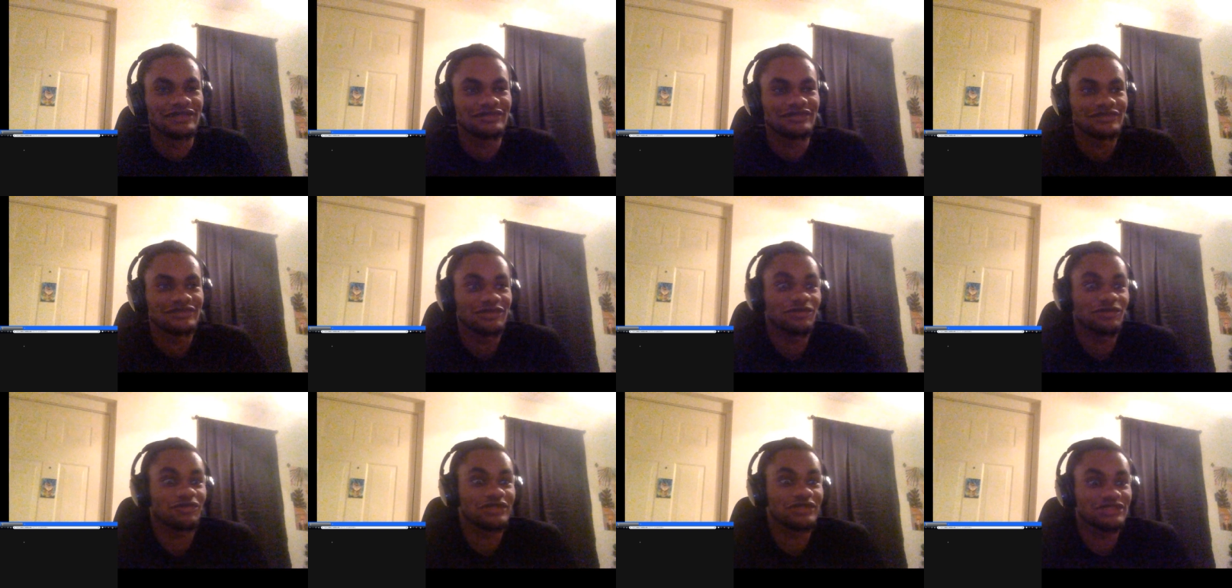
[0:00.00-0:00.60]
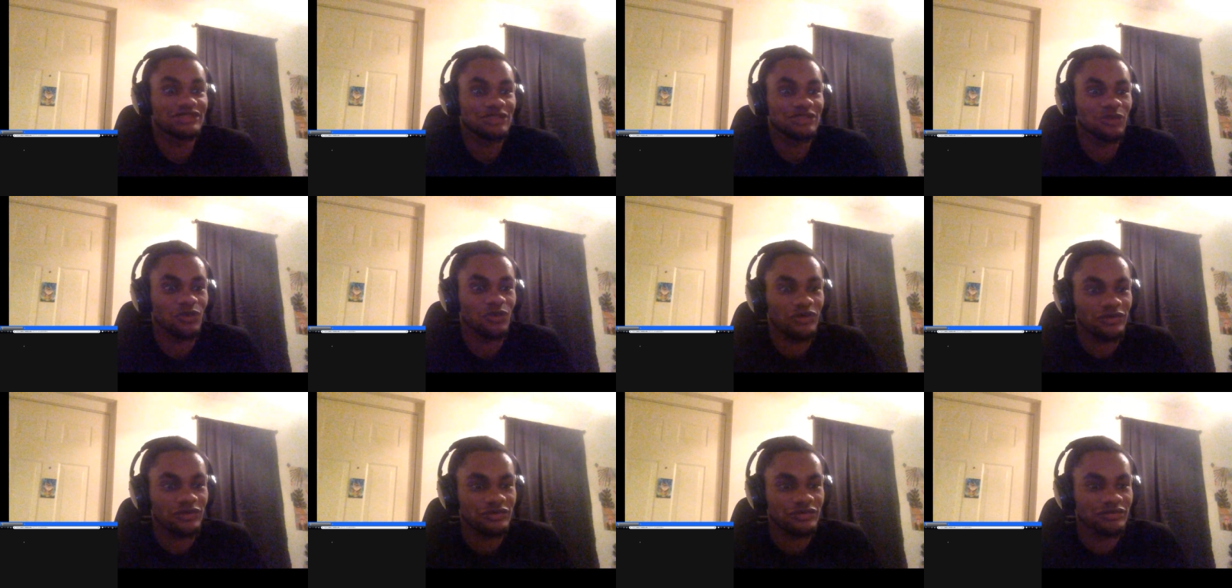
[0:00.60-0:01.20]
you know the rest of the
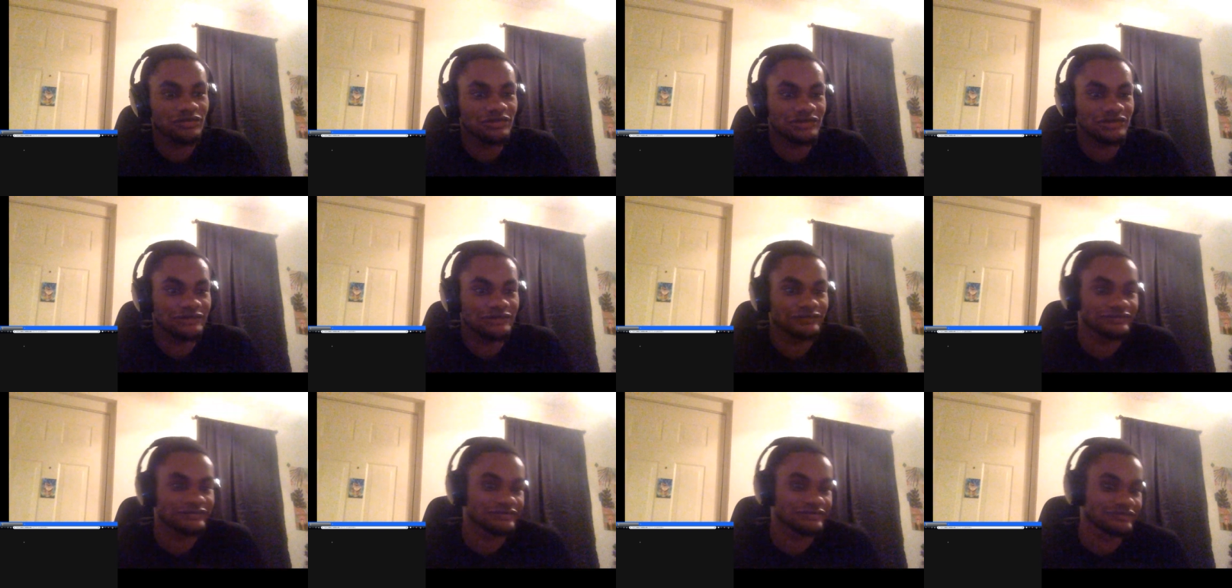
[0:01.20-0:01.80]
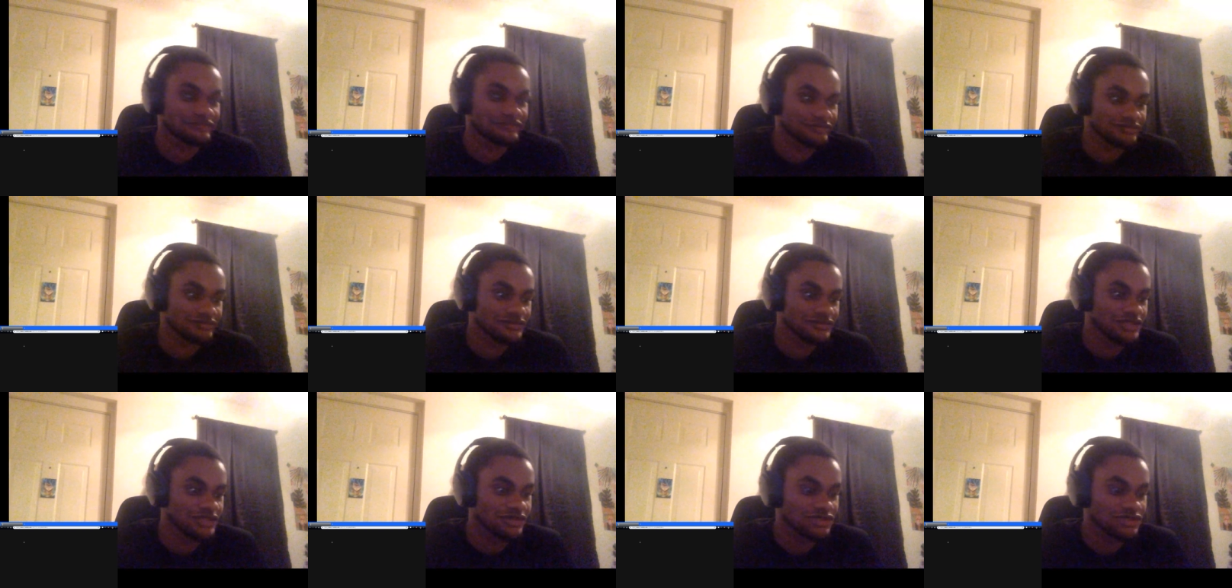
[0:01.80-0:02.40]
world, but
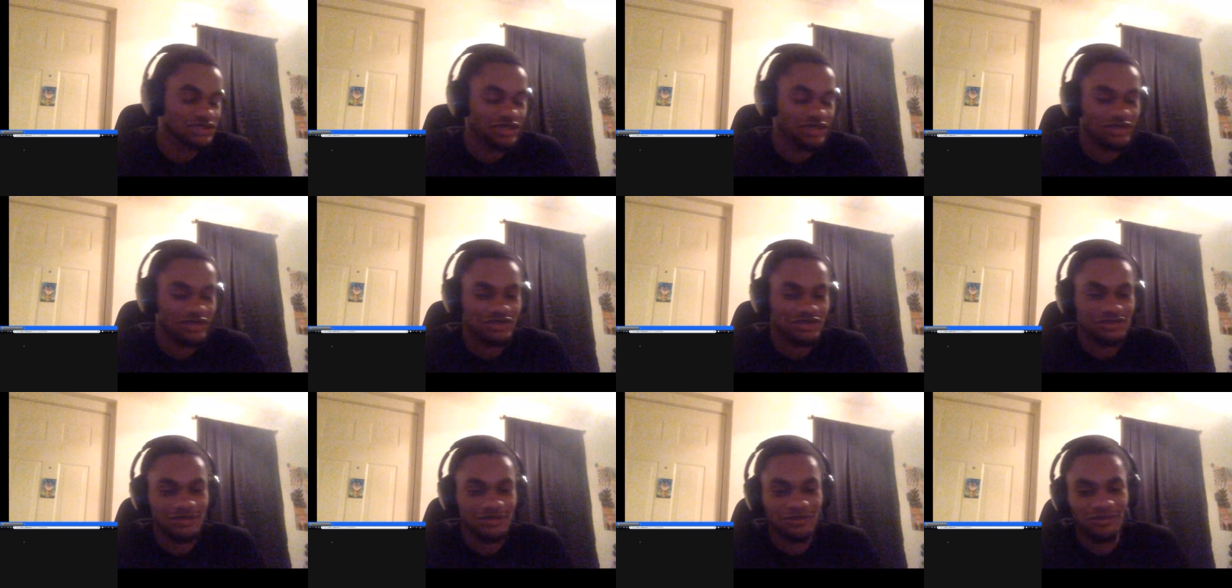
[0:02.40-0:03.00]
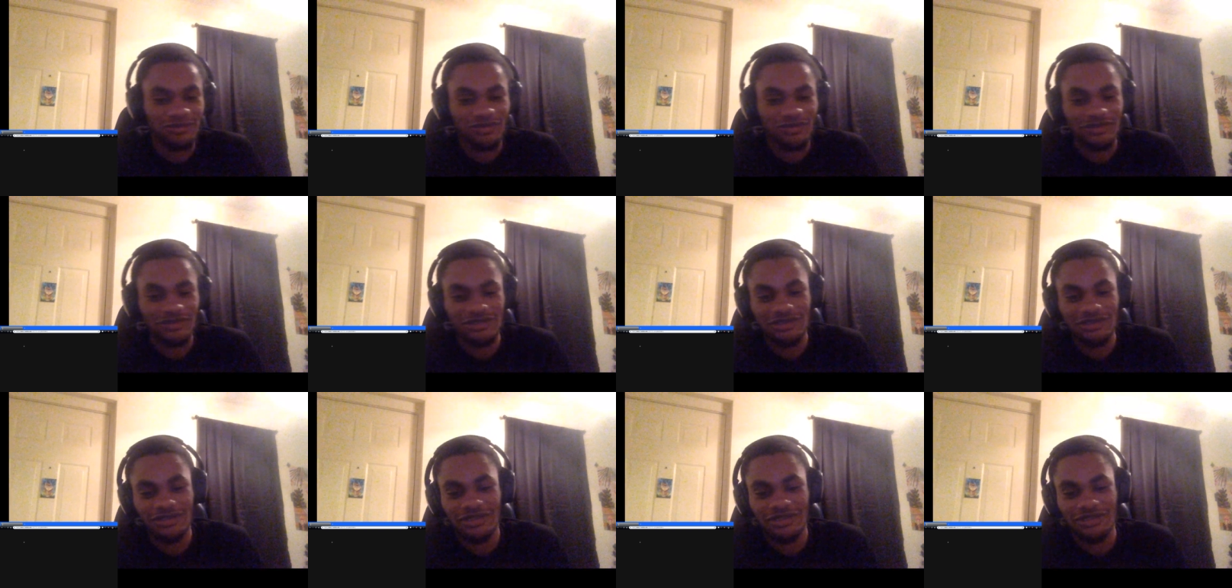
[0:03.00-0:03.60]
you know, shout out to my boy
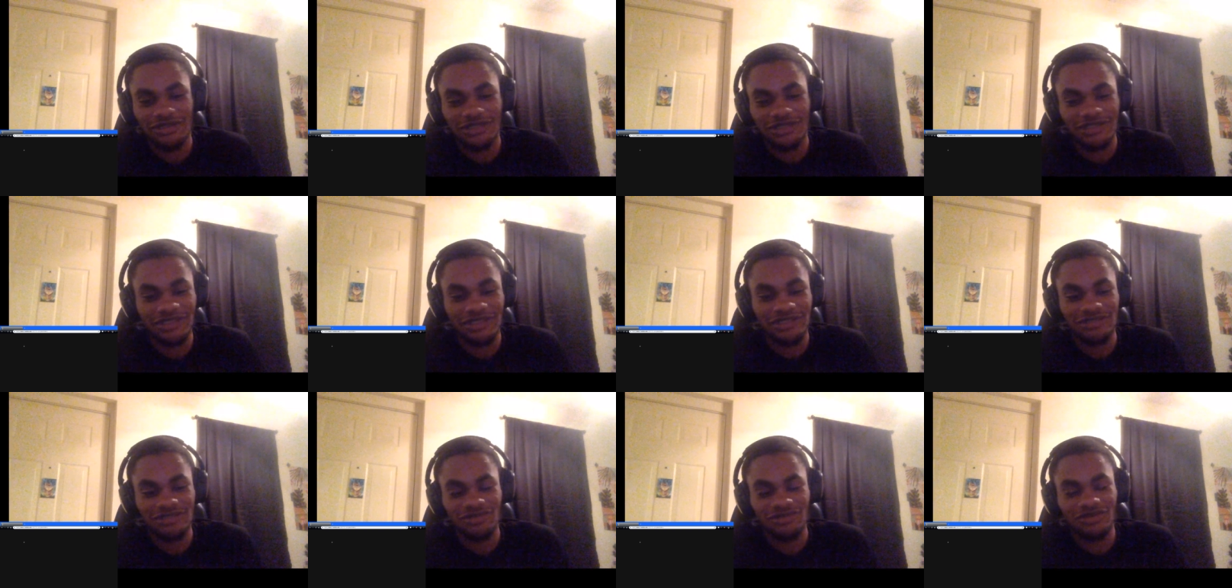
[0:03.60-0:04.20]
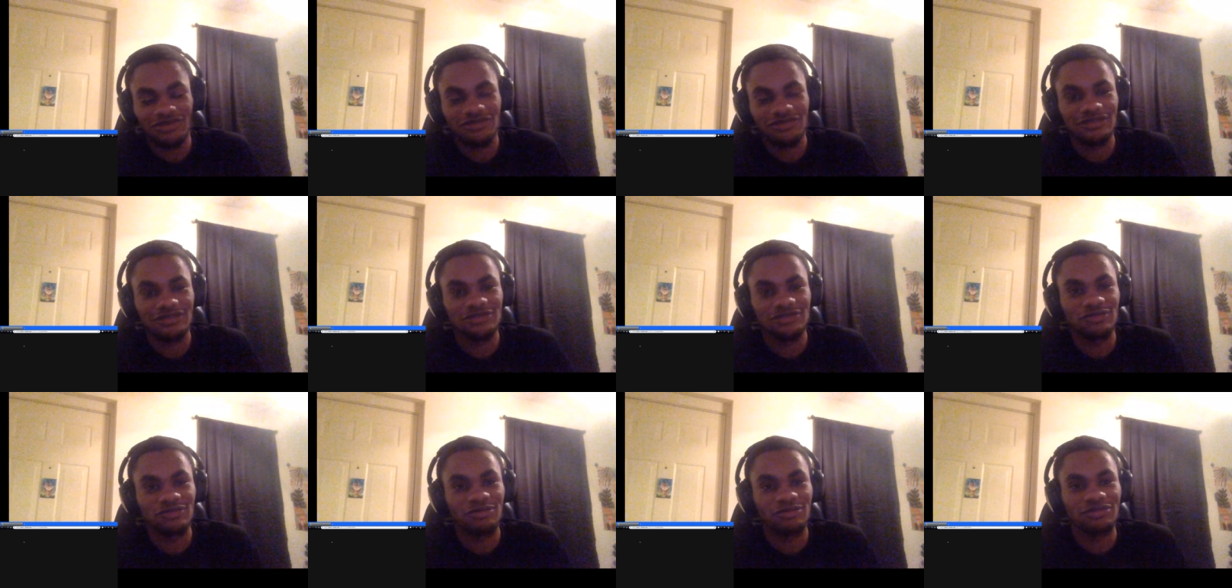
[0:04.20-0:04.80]
Theon. I think he deserves at
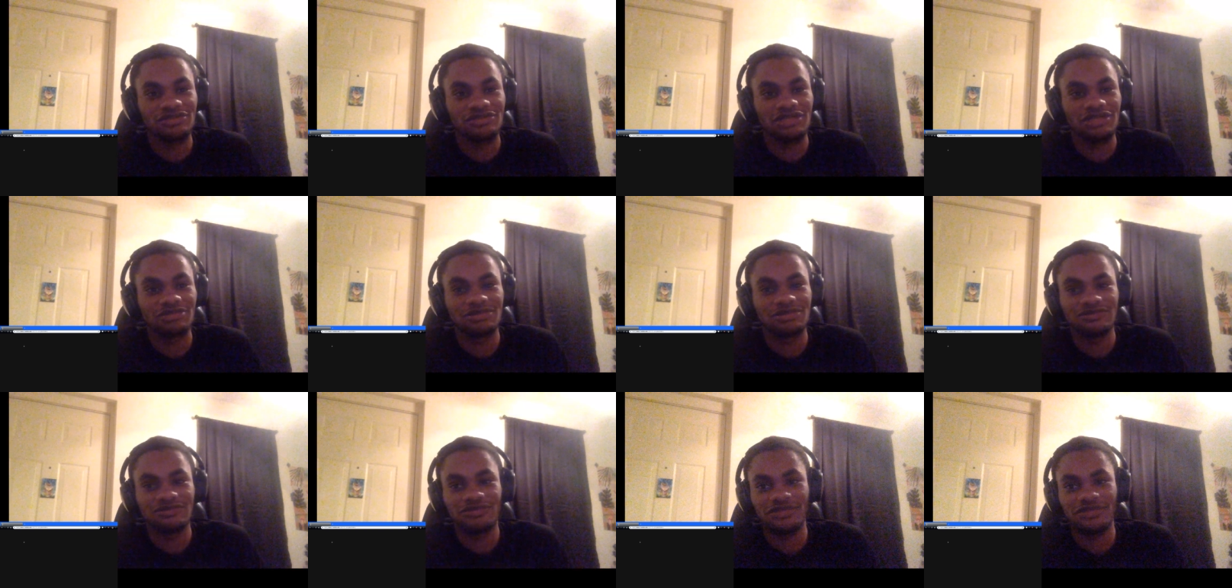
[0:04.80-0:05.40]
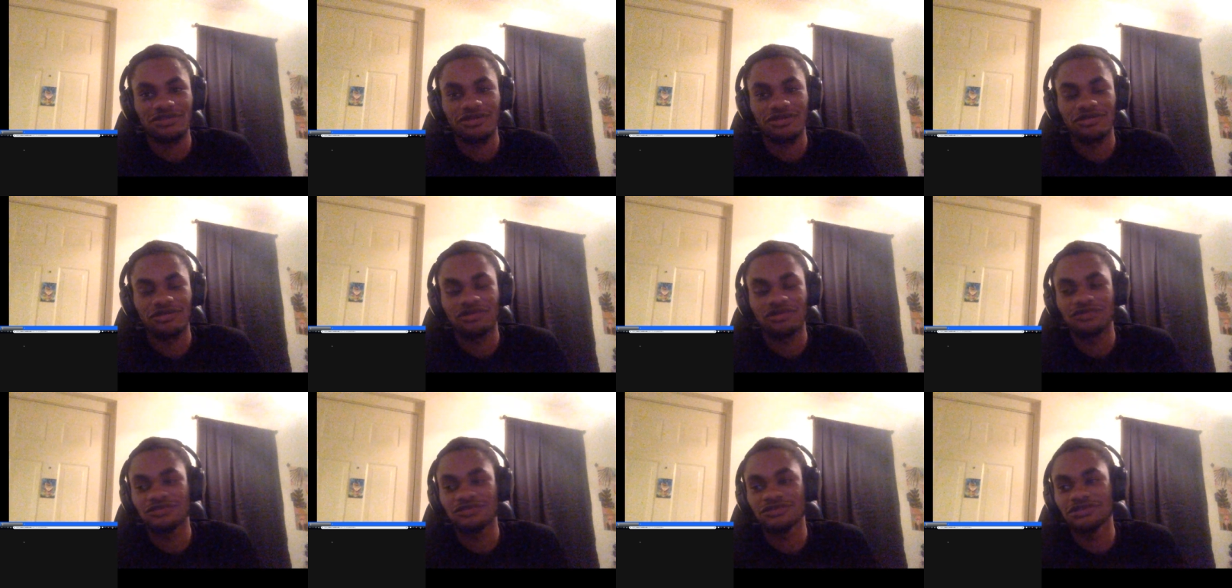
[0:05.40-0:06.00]
least one more W before it's all
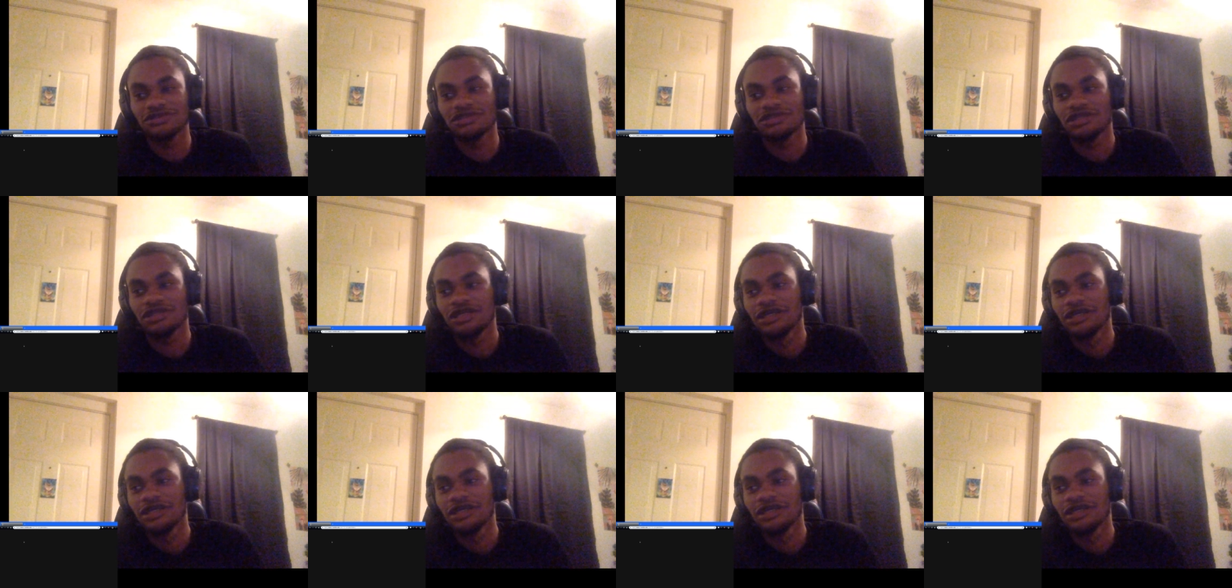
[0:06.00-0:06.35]
over with.